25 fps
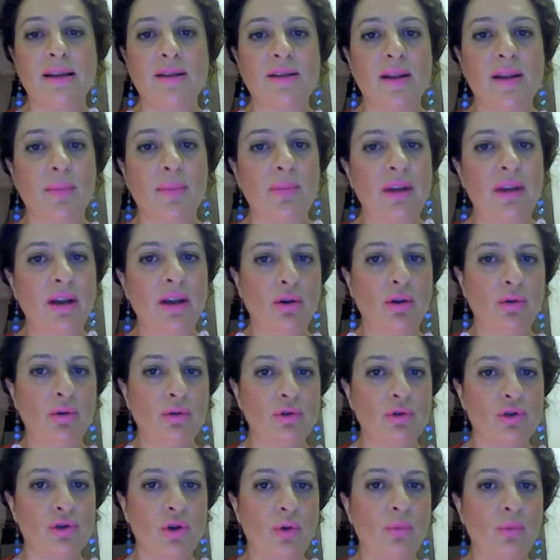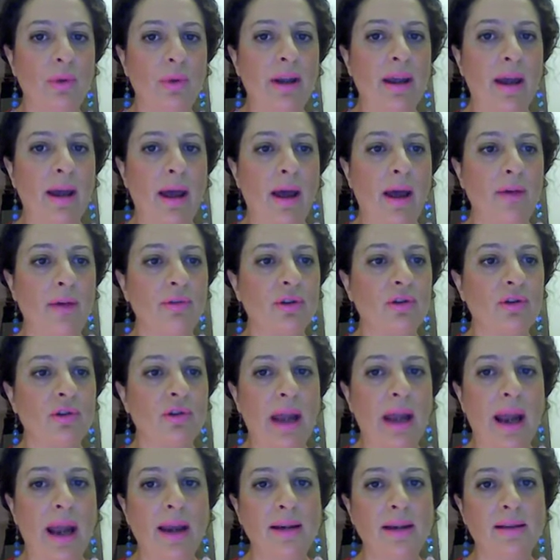something new, so we have
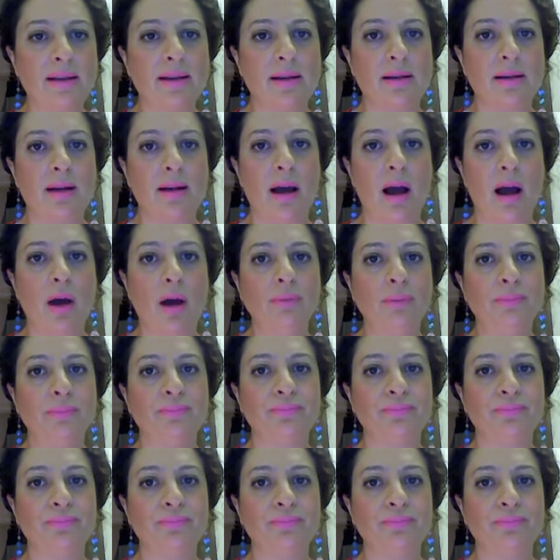created now